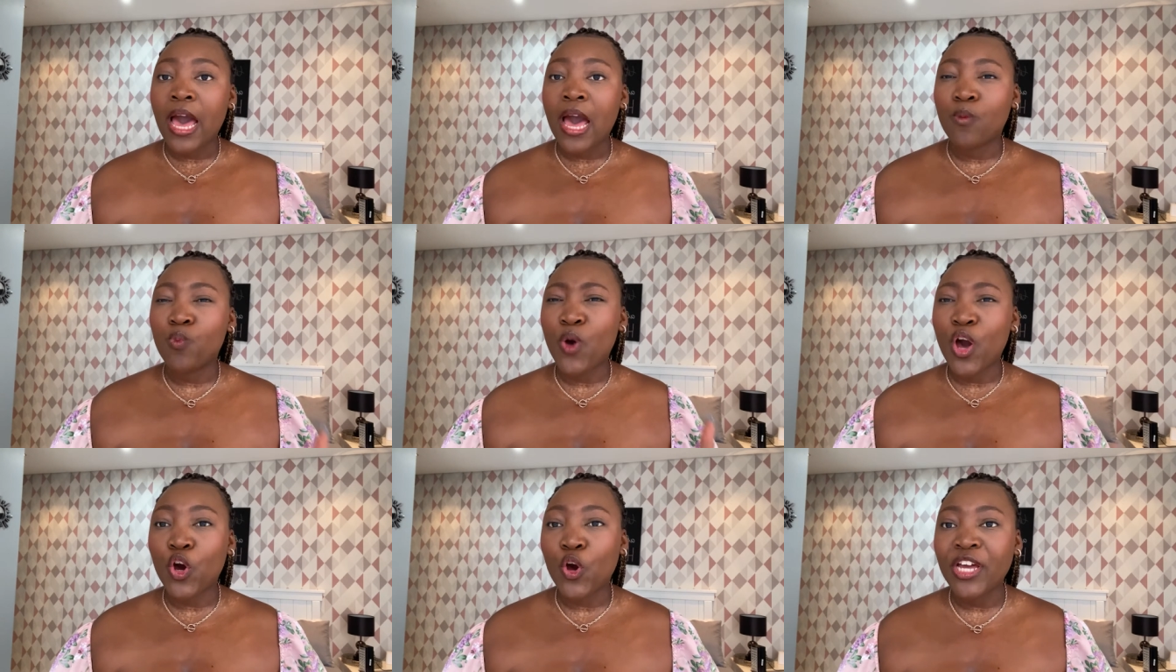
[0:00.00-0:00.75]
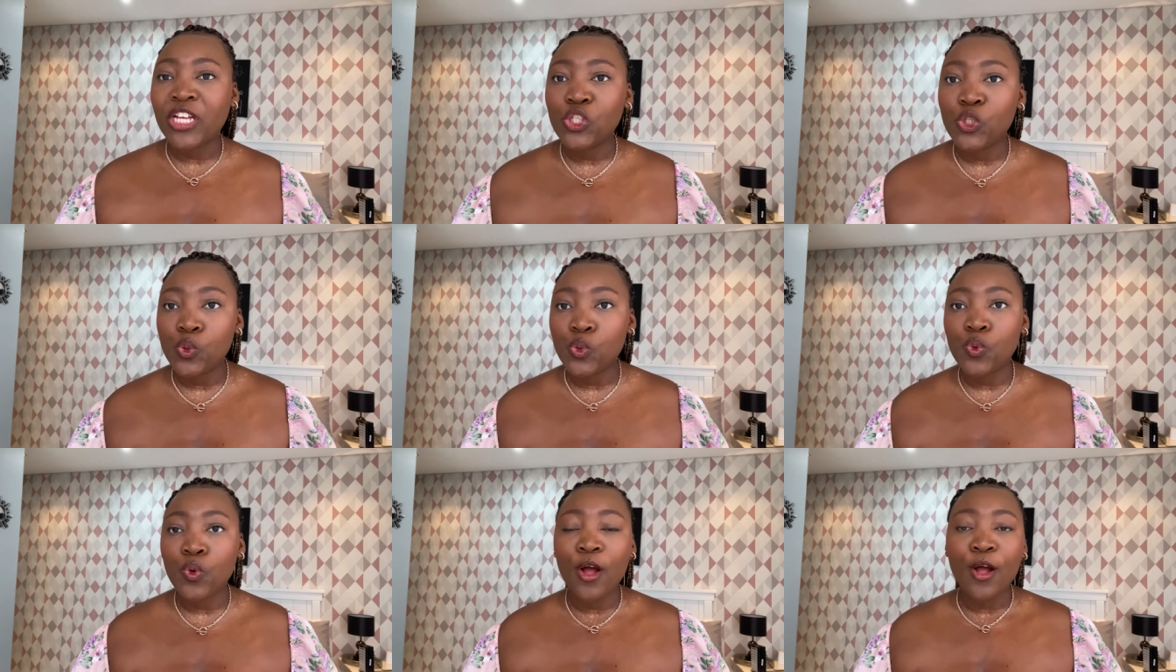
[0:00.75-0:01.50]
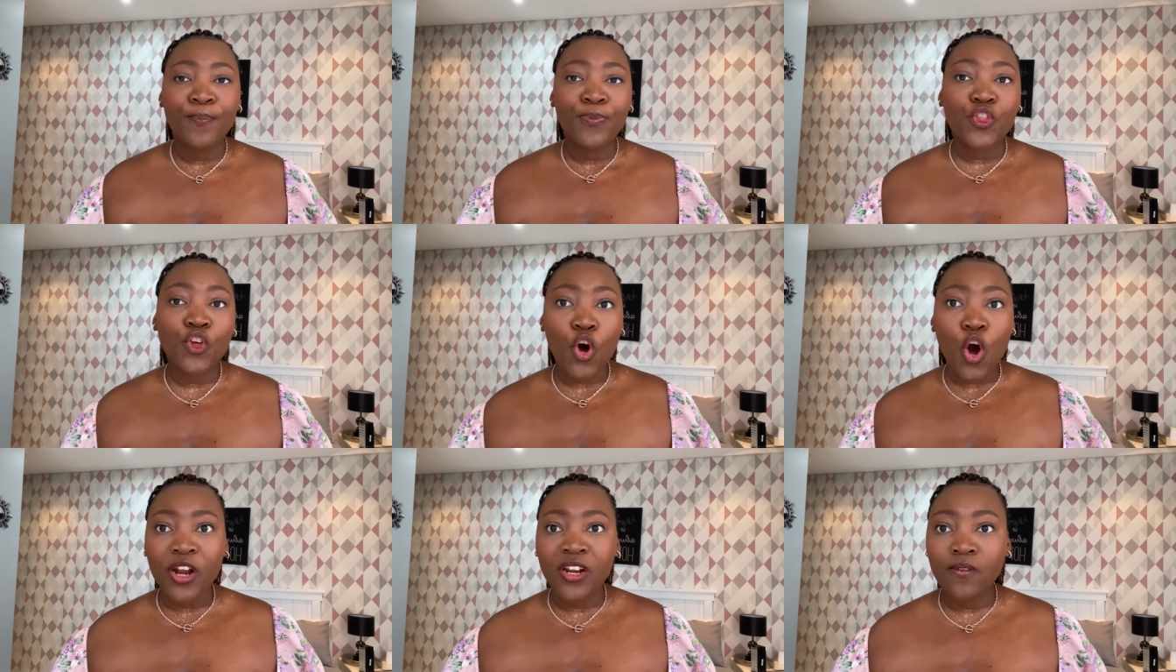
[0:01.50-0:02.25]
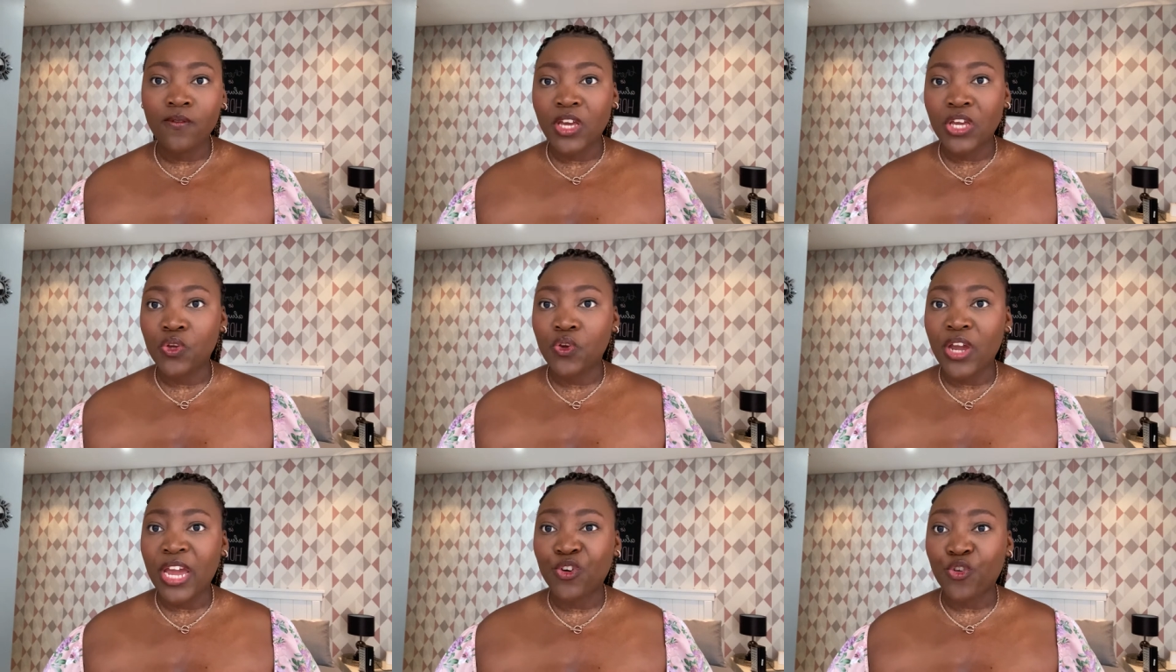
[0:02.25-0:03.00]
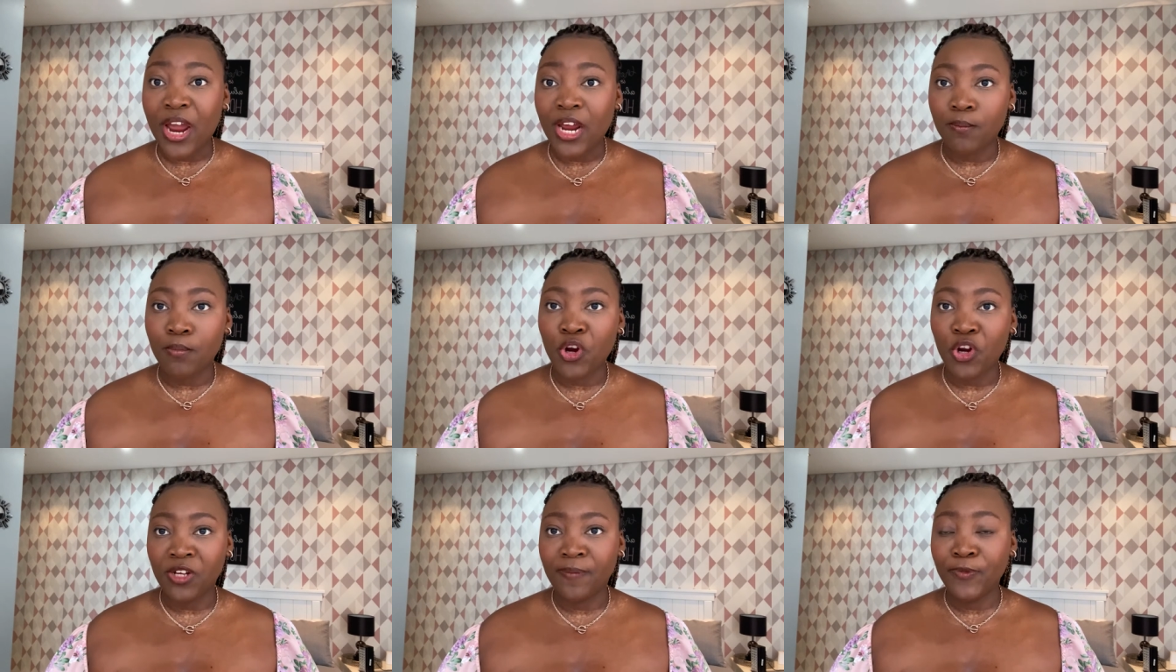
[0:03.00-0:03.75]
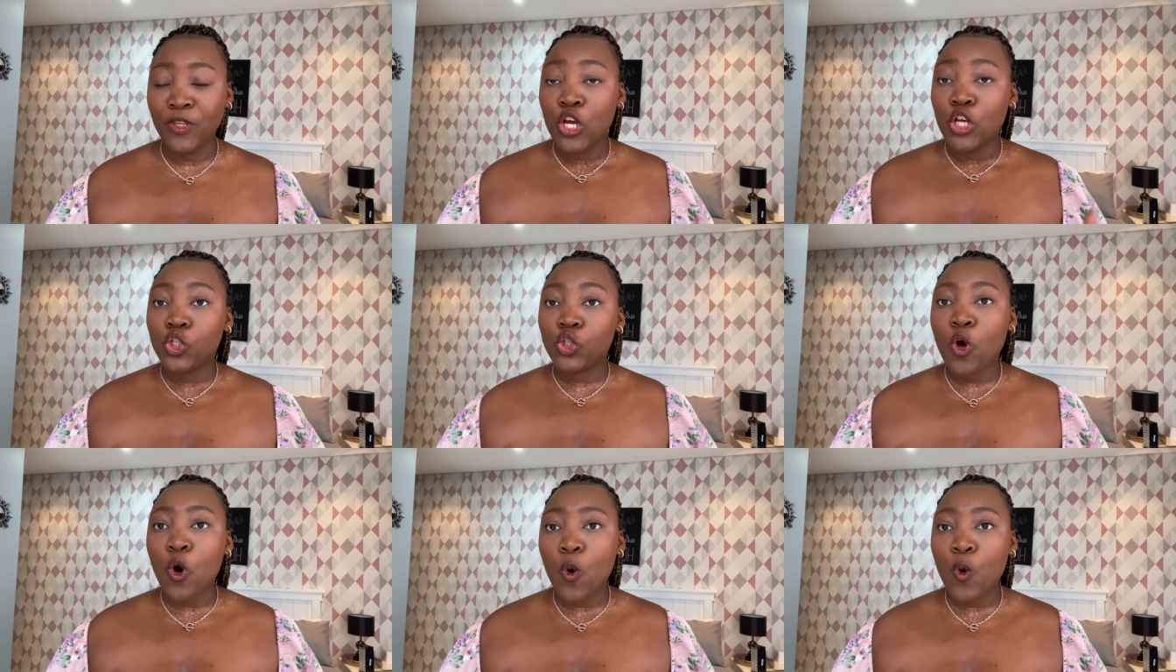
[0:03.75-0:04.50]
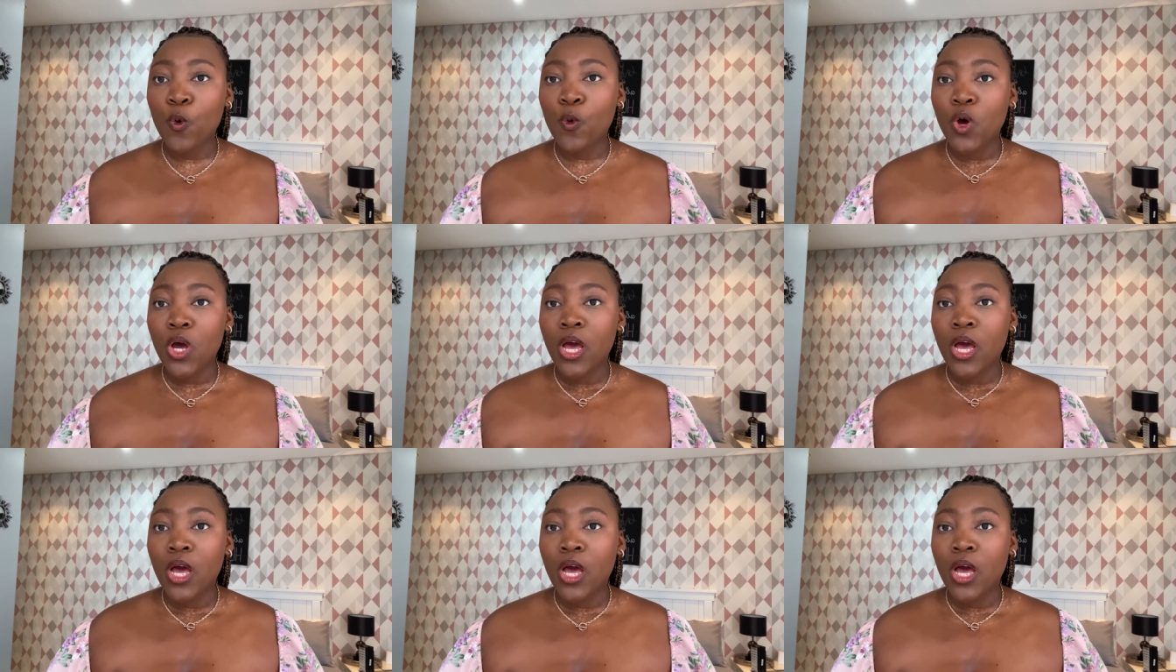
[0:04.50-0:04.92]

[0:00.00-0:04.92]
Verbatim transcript: Um, we're going to the garden venue in Randburg. So